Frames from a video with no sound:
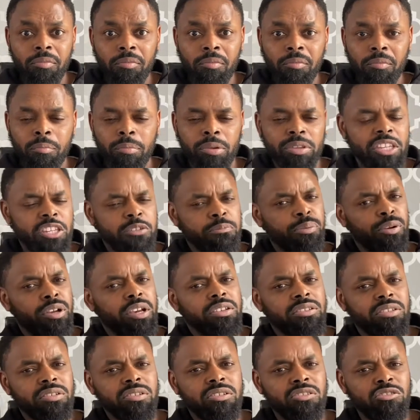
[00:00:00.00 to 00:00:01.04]
But this
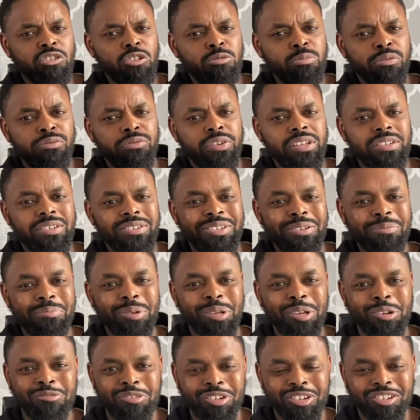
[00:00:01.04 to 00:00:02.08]
person is still professing to be a
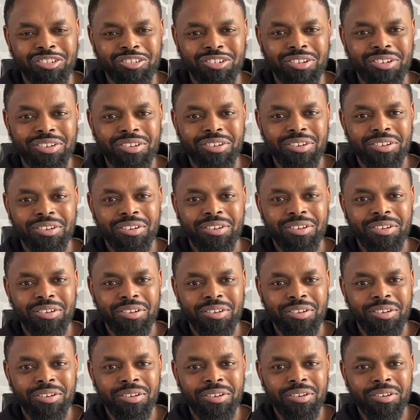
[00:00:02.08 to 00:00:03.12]
Christian.
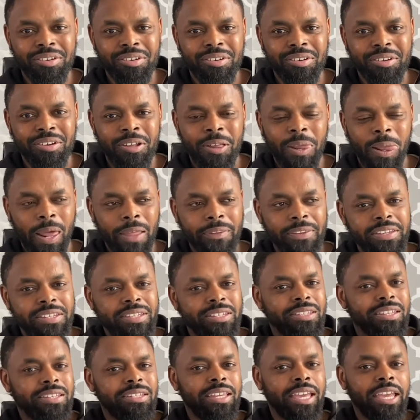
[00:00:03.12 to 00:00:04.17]
And this is
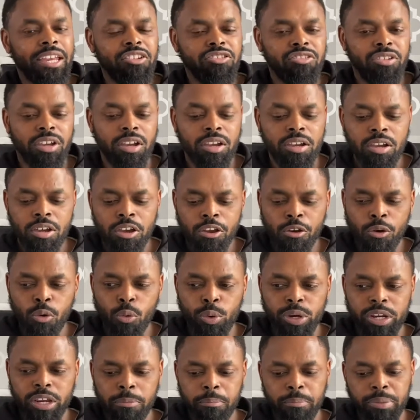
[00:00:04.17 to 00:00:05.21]
the danger. We
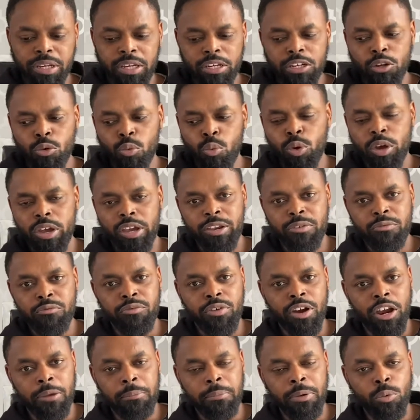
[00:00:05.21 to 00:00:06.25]
can be in the work
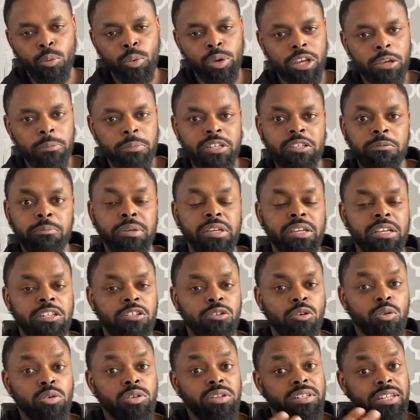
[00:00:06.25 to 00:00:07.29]
environment. We can be speaking to
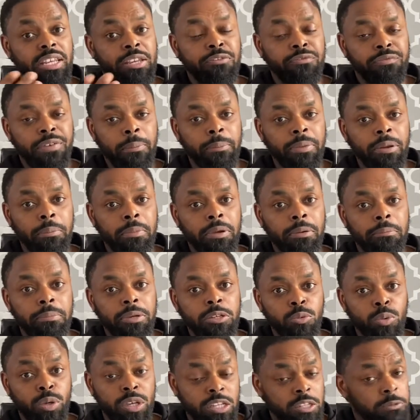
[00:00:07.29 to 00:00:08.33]
unsafe family members.
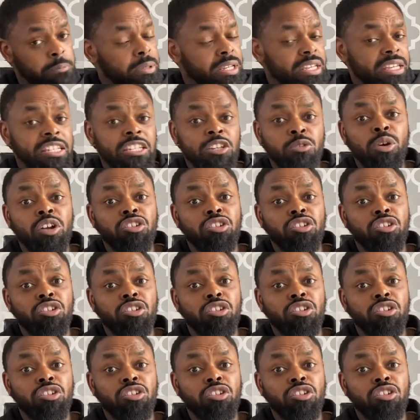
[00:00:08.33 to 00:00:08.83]
We can speak into our